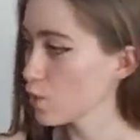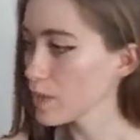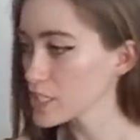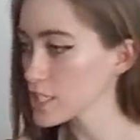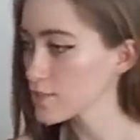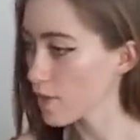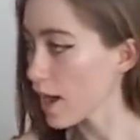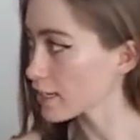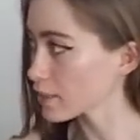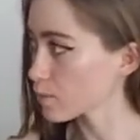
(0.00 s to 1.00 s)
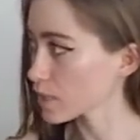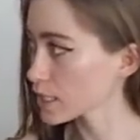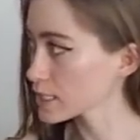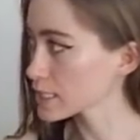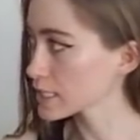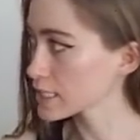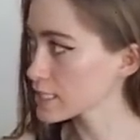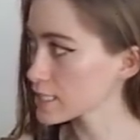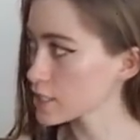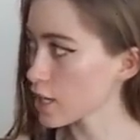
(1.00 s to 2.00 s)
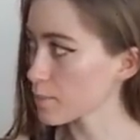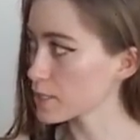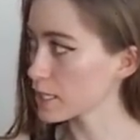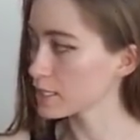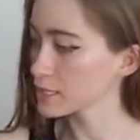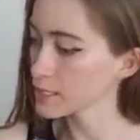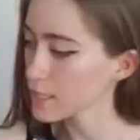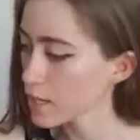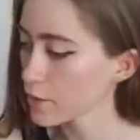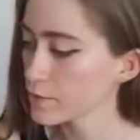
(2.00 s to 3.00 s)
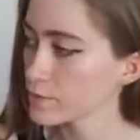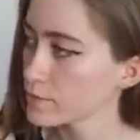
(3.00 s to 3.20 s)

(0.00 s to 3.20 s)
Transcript: Which is fine, it works, it's job done, you know?